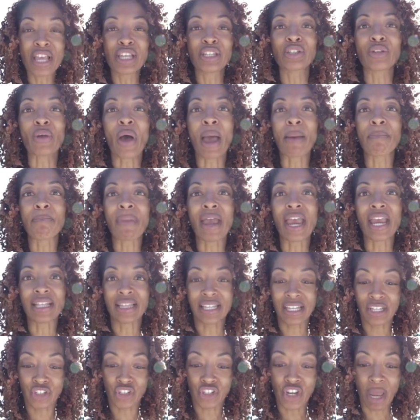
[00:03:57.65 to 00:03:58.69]
So I made
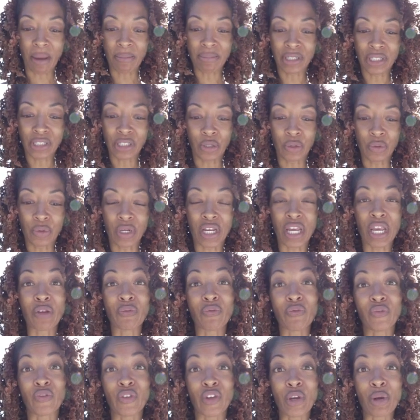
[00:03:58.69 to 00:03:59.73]
the jumpsuit
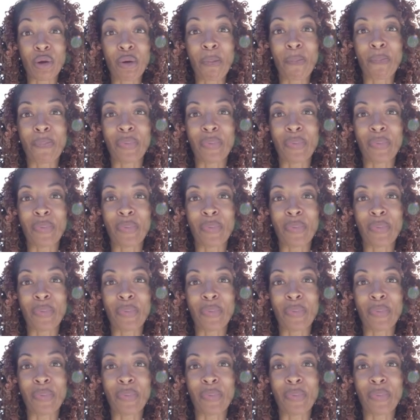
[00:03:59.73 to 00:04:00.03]
in view